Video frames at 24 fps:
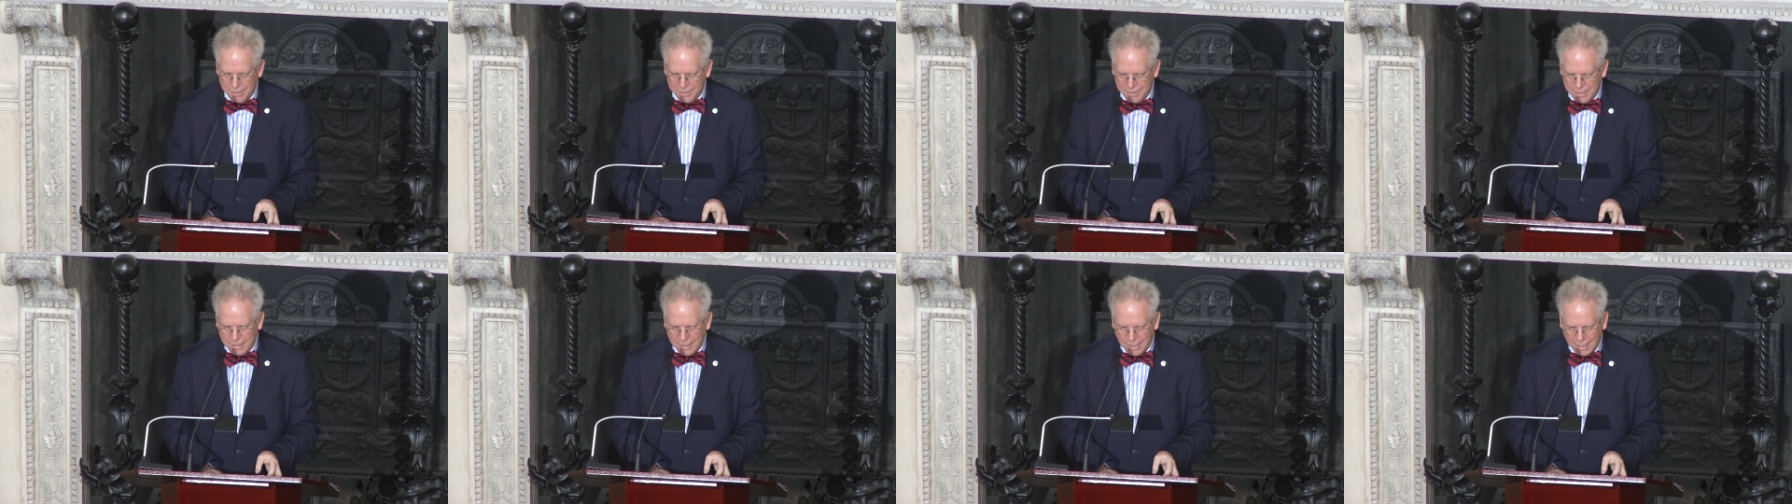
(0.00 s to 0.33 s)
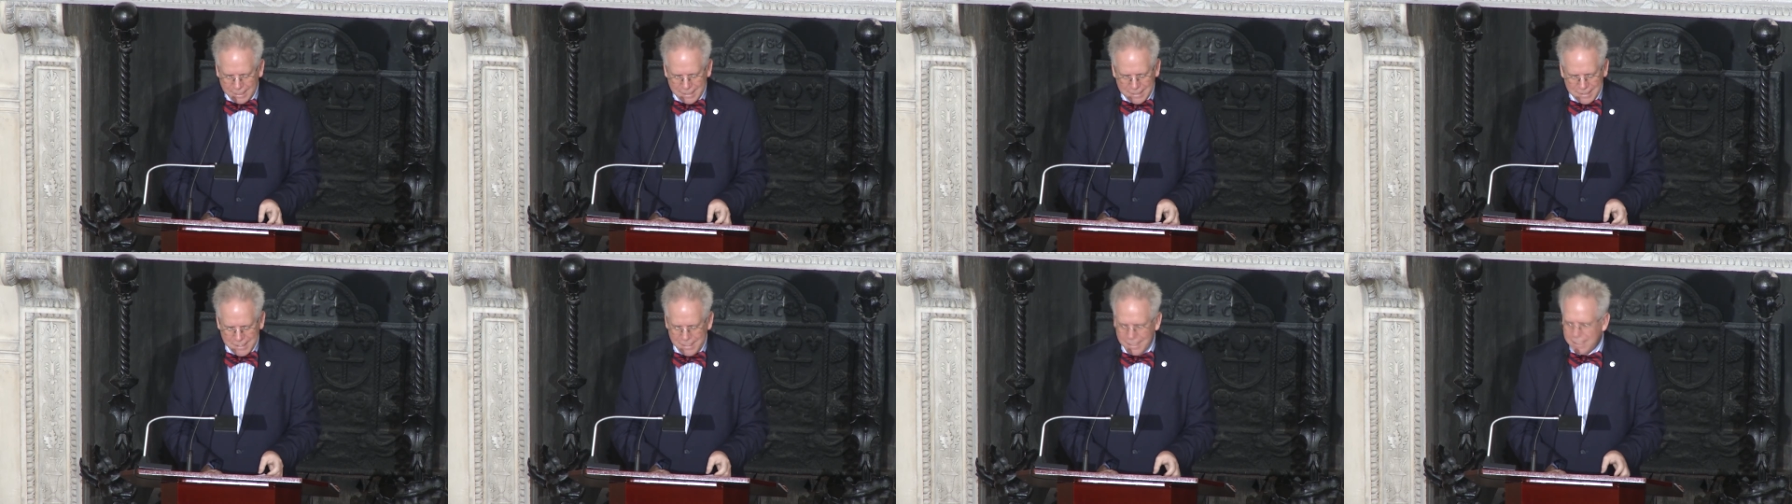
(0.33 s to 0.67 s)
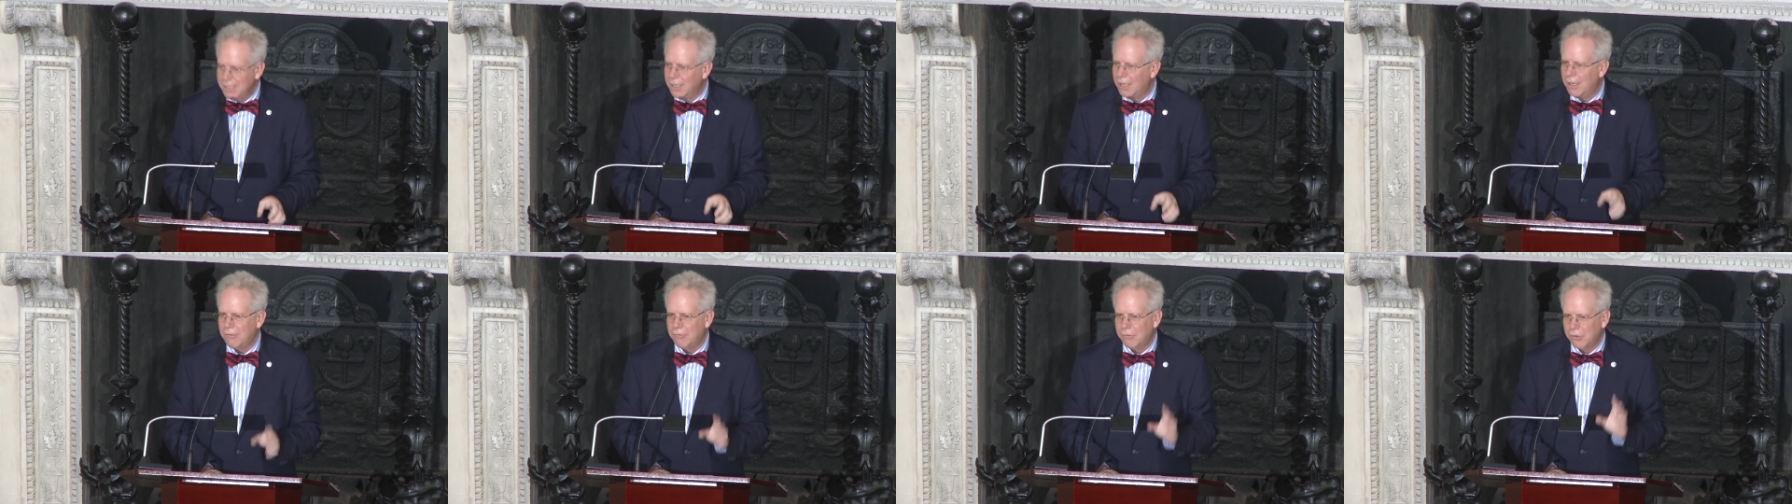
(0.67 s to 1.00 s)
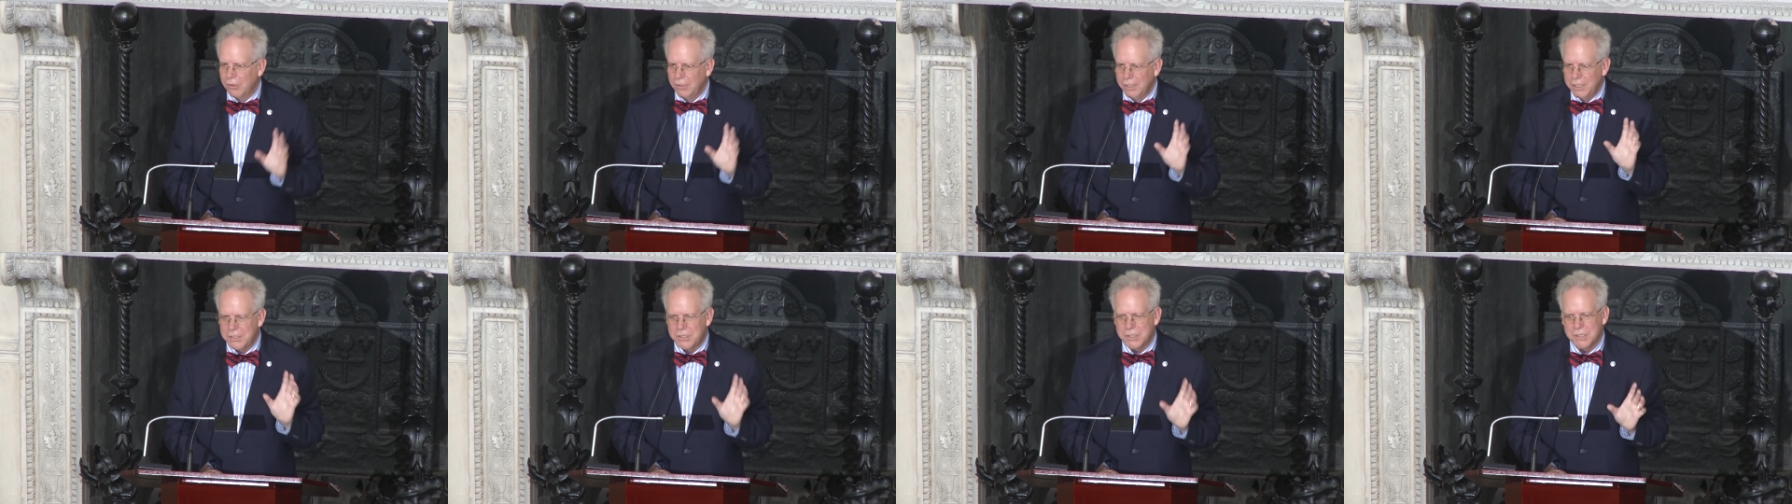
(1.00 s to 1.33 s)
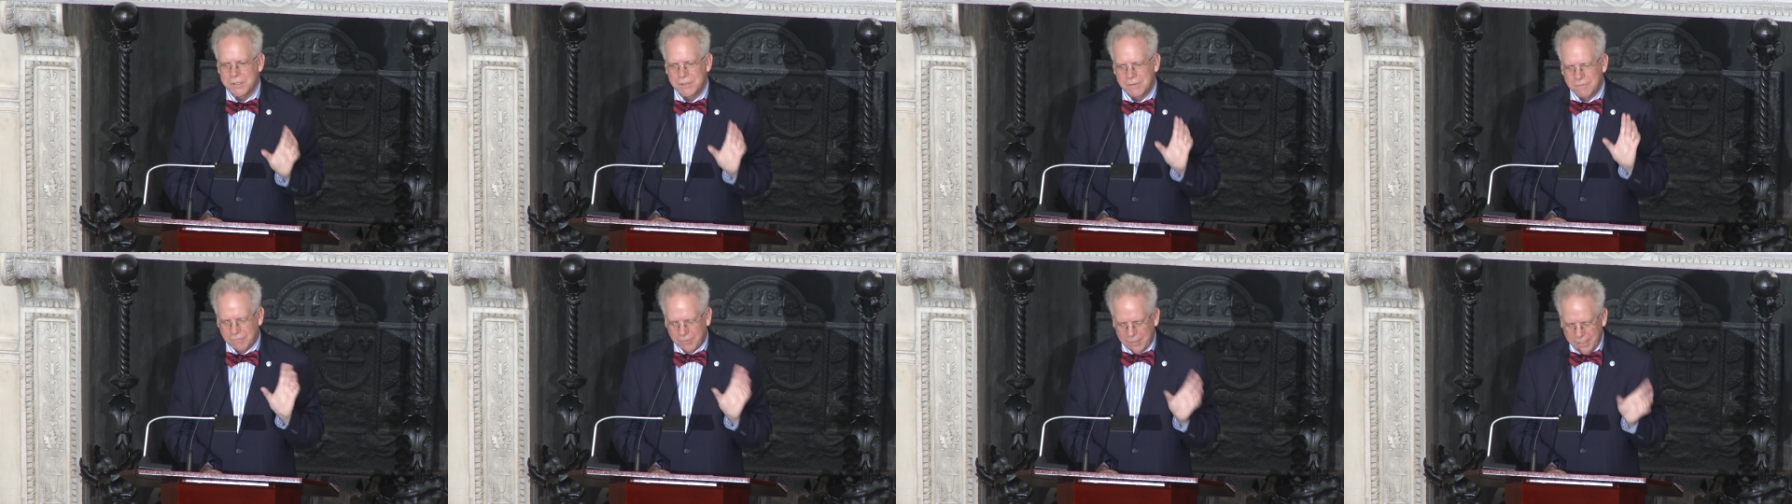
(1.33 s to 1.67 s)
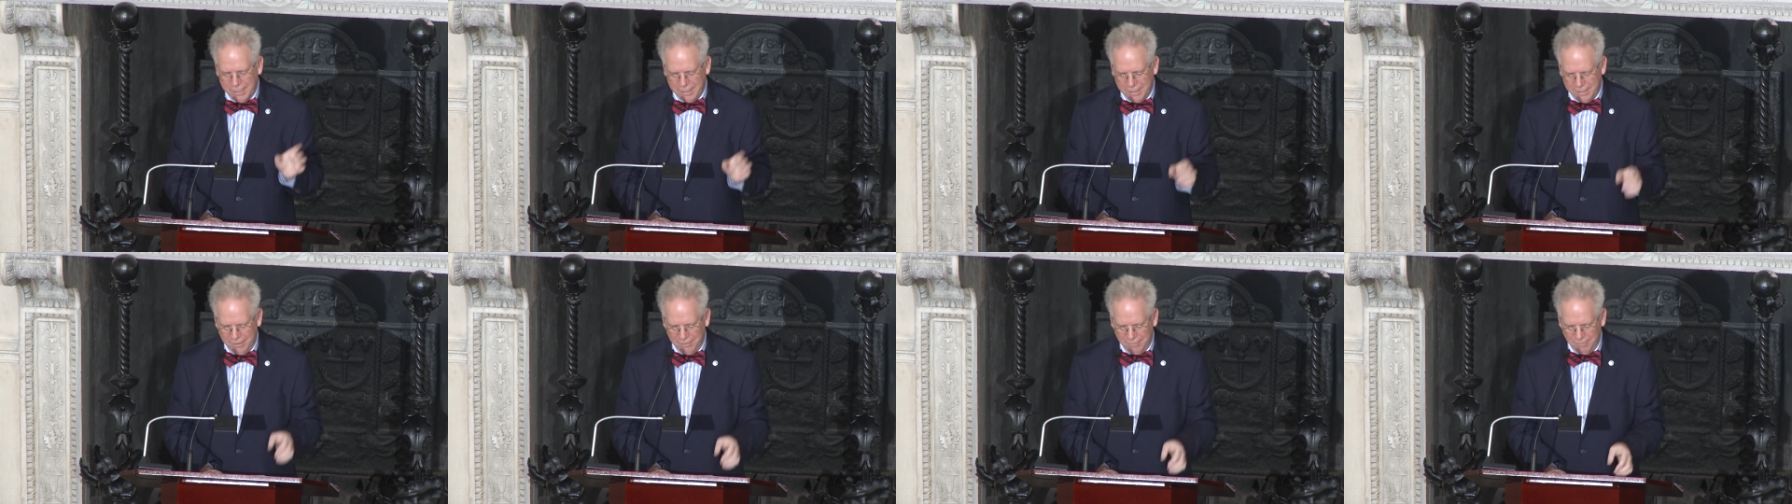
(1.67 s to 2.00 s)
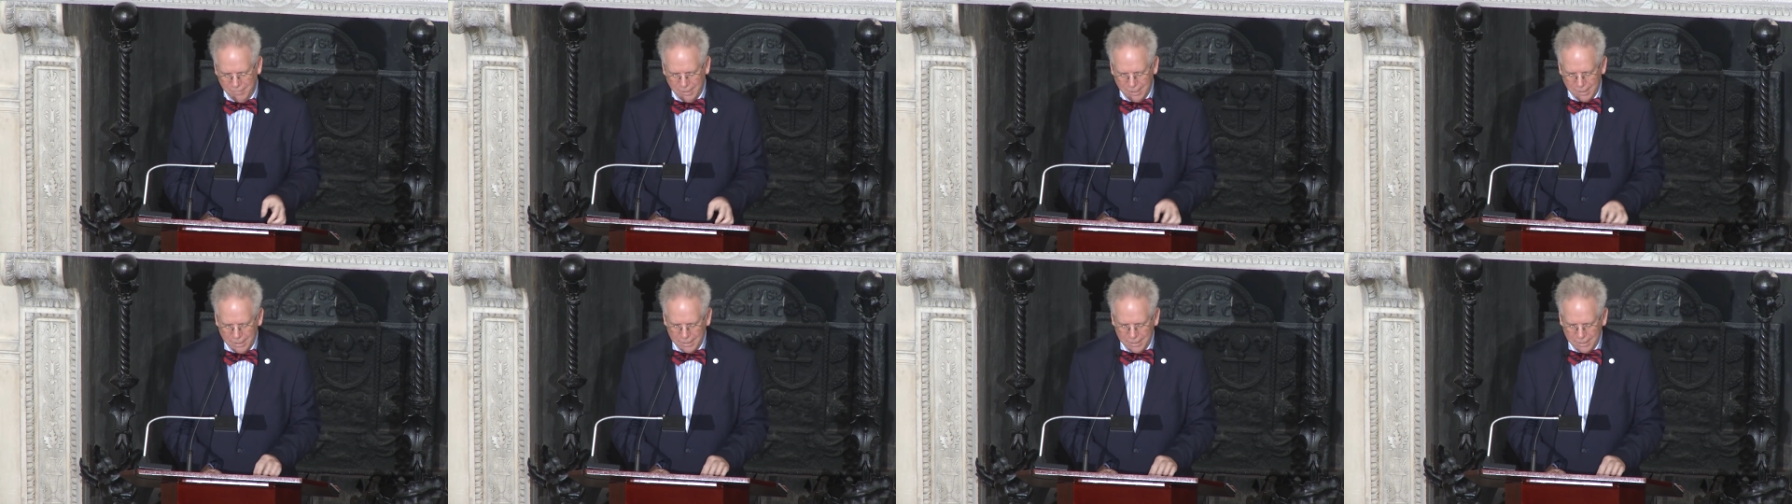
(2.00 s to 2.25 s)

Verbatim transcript: the idea of religious freedom,